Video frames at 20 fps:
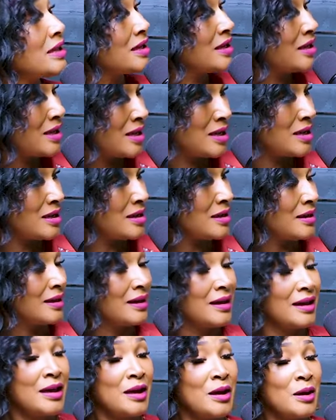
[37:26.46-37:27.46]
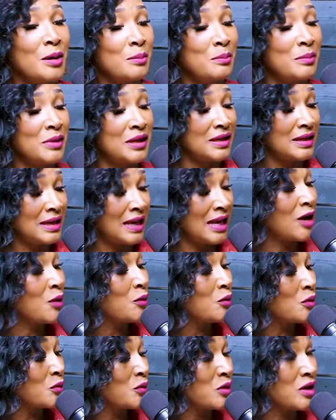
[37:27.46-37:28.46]
he. Uh huh. But now,
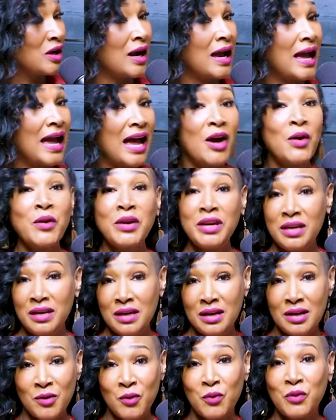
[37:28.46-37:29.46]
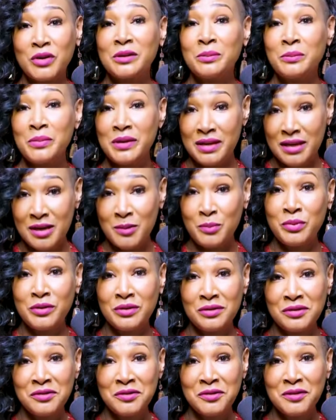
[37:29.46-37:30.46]
when we are out here with
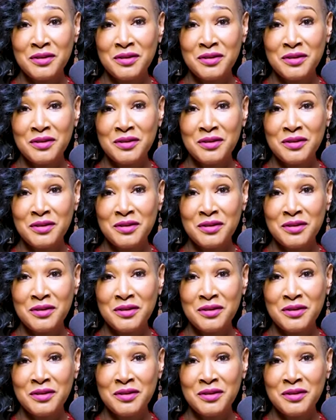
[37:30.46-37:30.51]
people